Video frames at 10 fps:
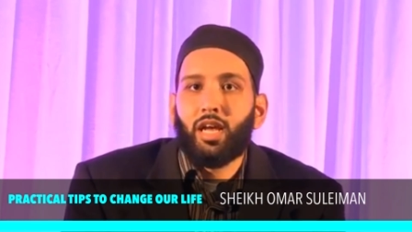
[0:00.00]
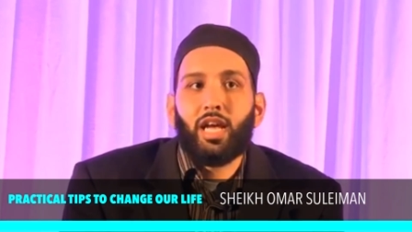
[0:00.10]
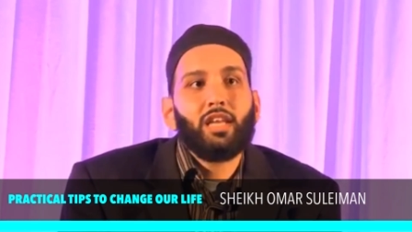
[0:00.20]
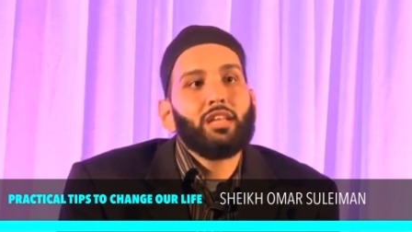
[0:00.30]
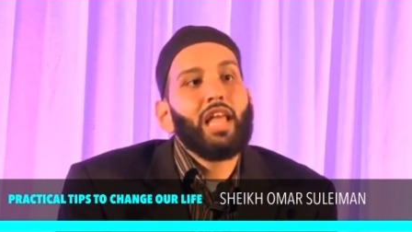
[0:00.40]

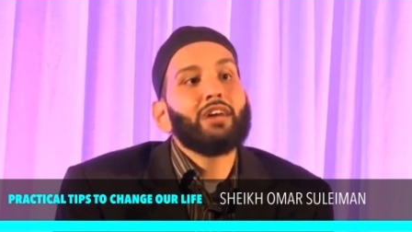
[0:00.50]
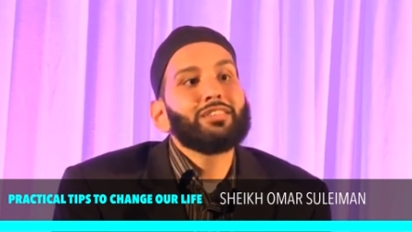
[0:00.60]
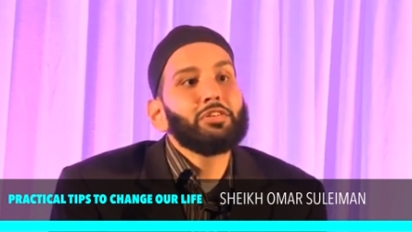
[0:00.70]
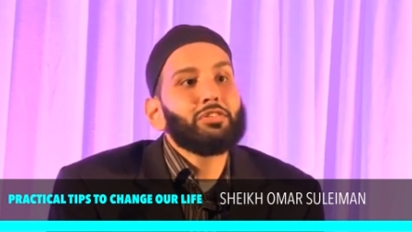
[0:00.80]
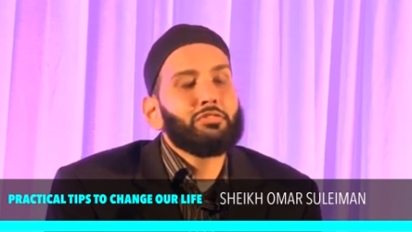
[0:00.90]
It
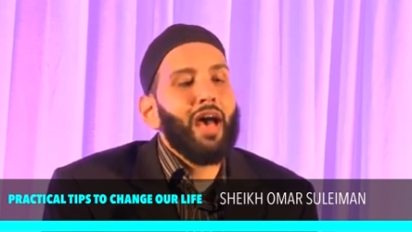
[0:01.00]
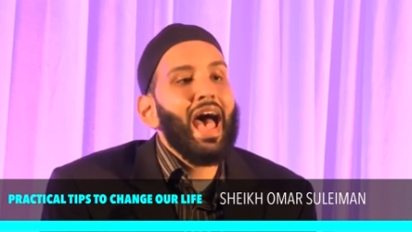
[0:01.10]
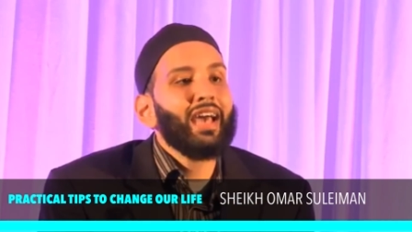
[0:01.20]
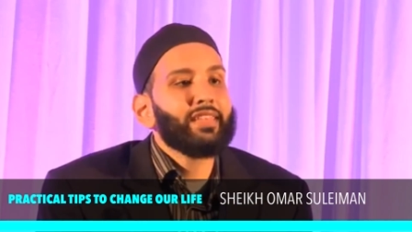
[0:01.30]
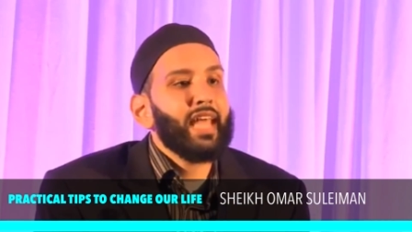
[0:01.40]
allows you to
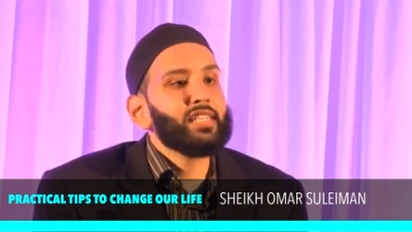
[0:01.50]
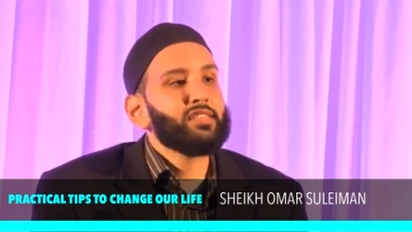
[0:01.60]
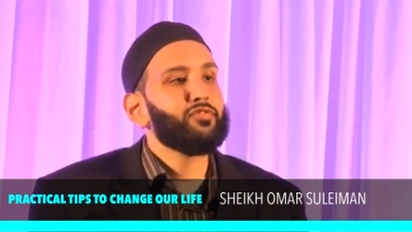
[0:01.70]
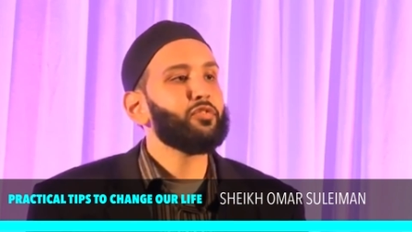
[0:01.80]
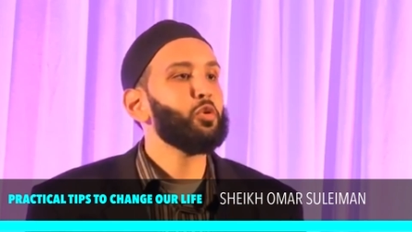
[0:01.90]
act as
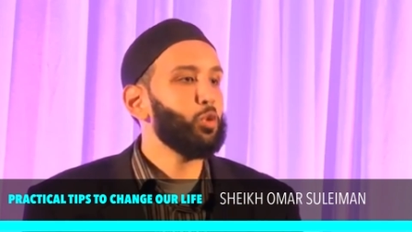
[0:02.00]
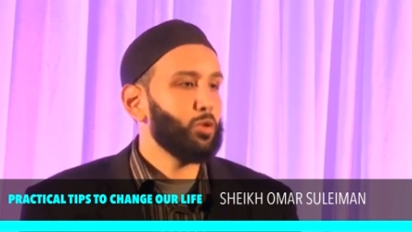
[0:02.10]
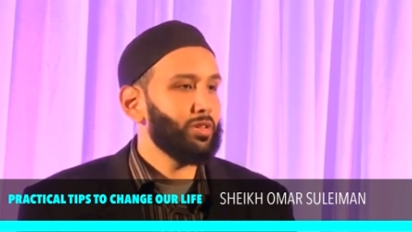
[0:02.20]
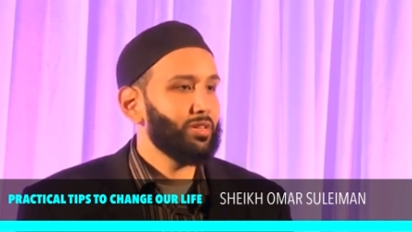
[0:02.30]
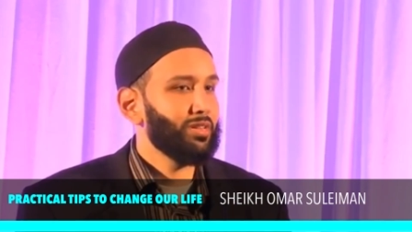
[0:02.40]
a
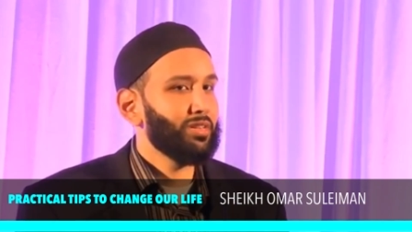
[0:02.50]
fool